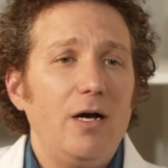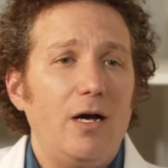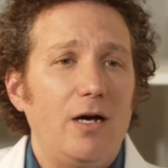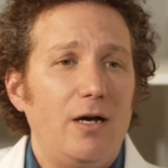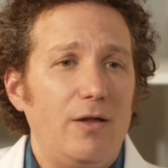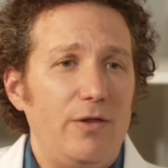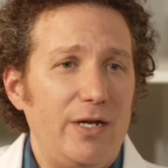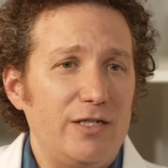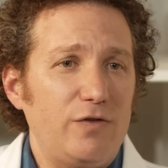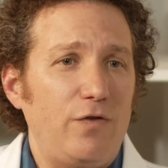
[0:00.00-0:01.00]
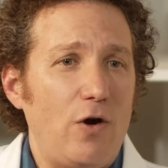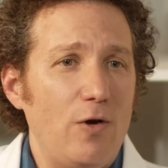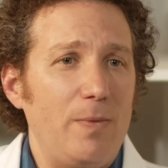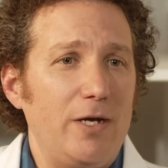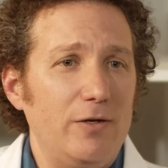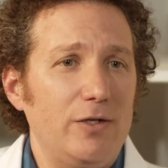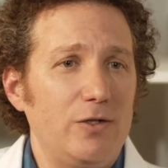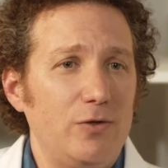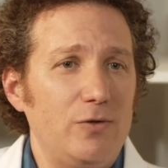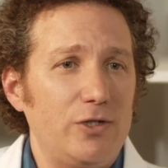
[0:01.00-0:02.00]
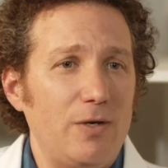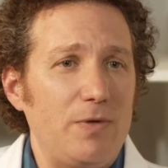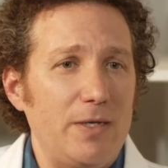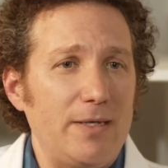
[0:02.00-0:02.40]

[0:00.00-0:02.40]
then it's far better to use something